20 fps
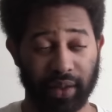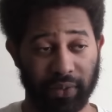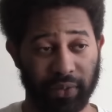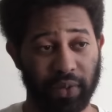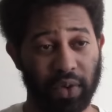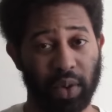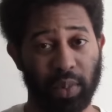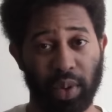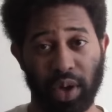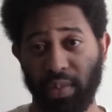
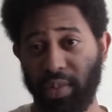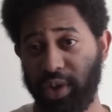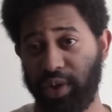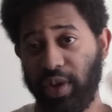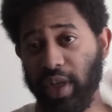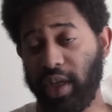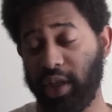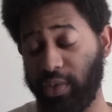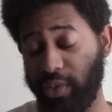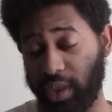four
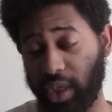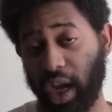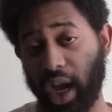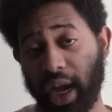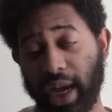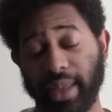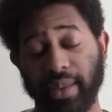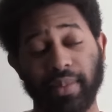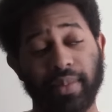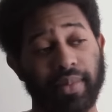perpetrators were
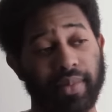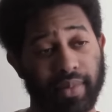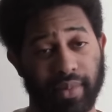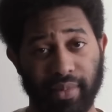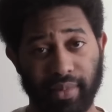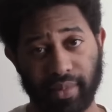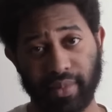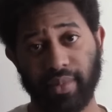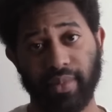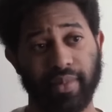caught.
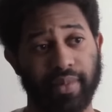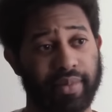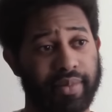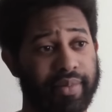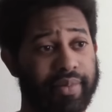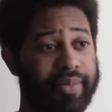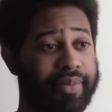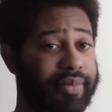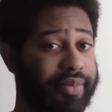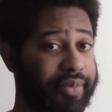
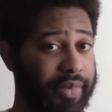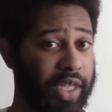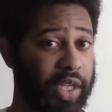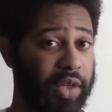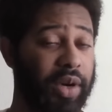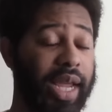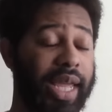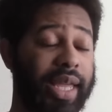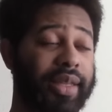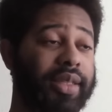
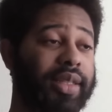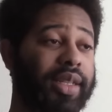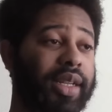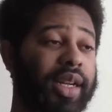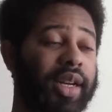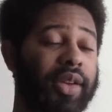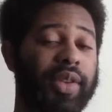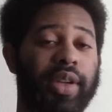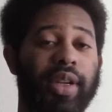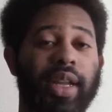Great. You
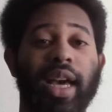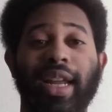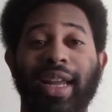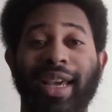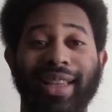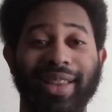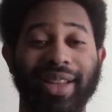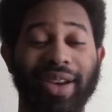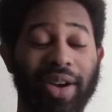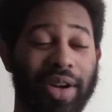know, they're not
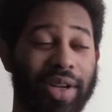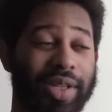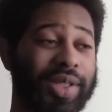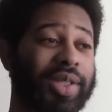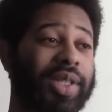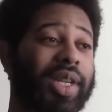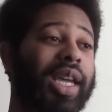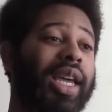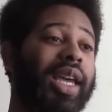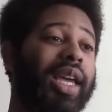at
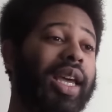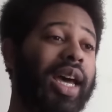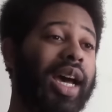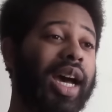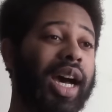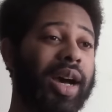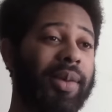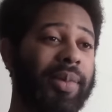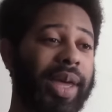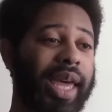large.
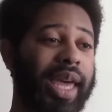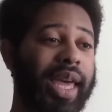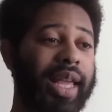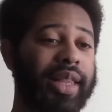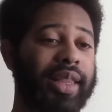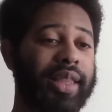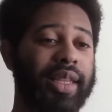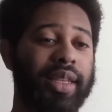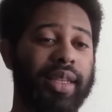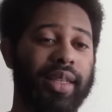
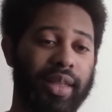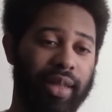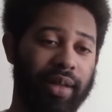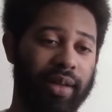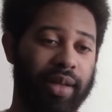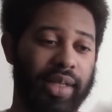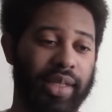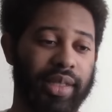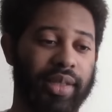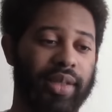And
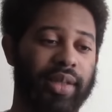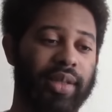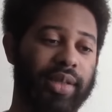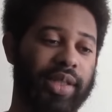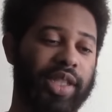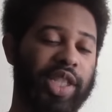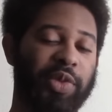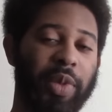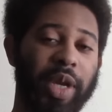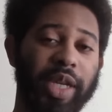the
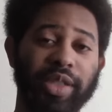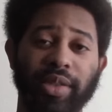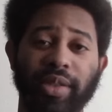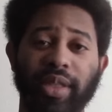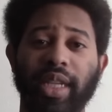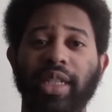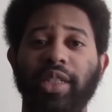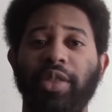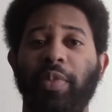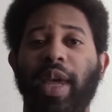special
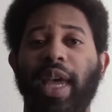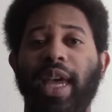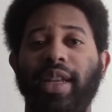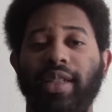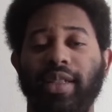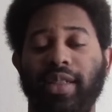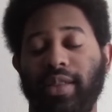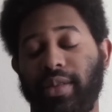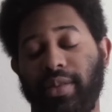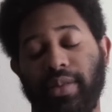needs man
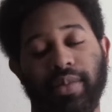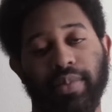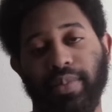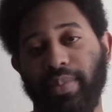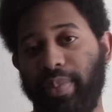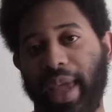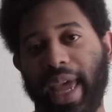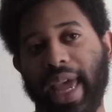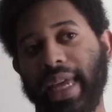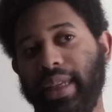is
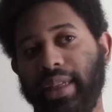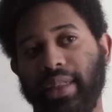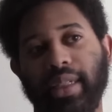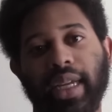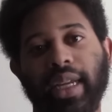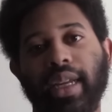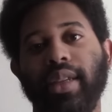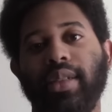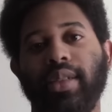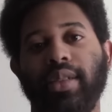back
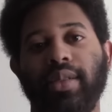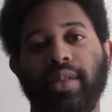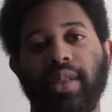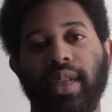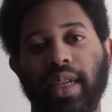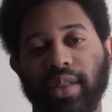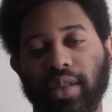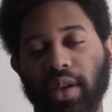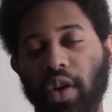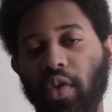at
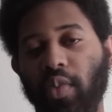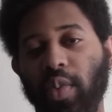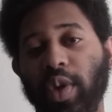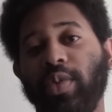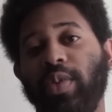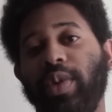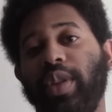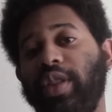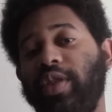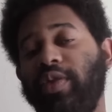his home.
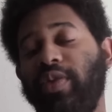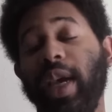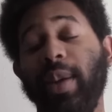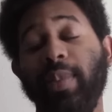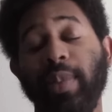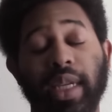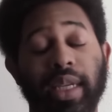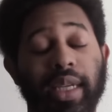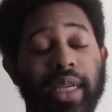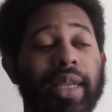He's with his
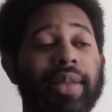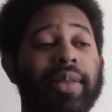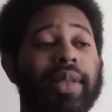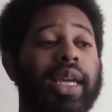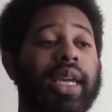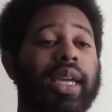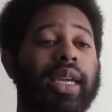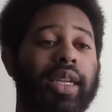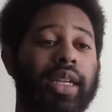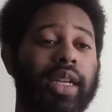family again.
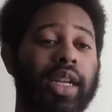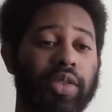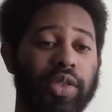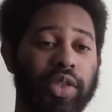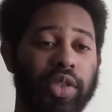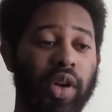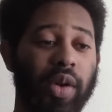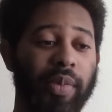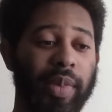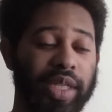You know,
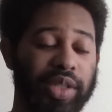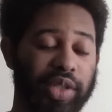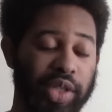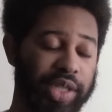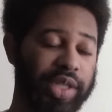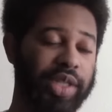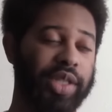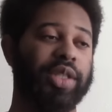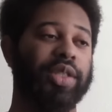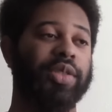so, I mean,
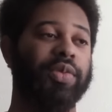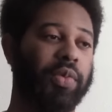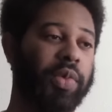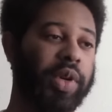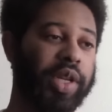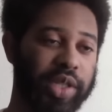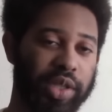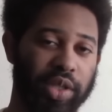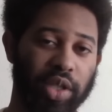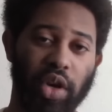justice
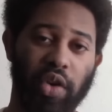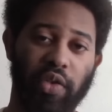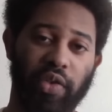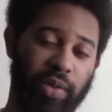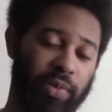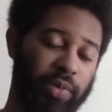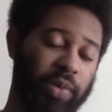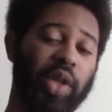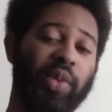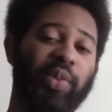was served
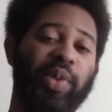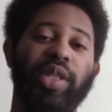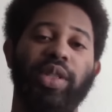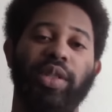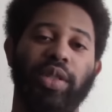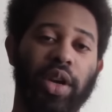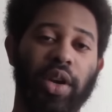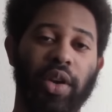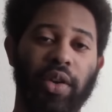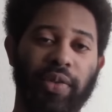and will be
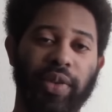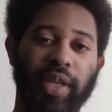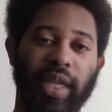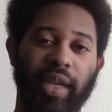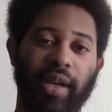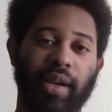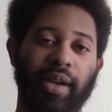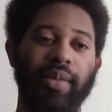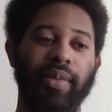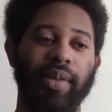served
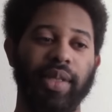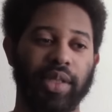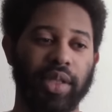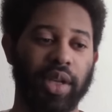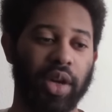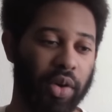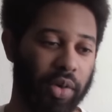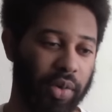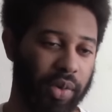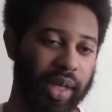here.
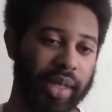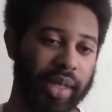So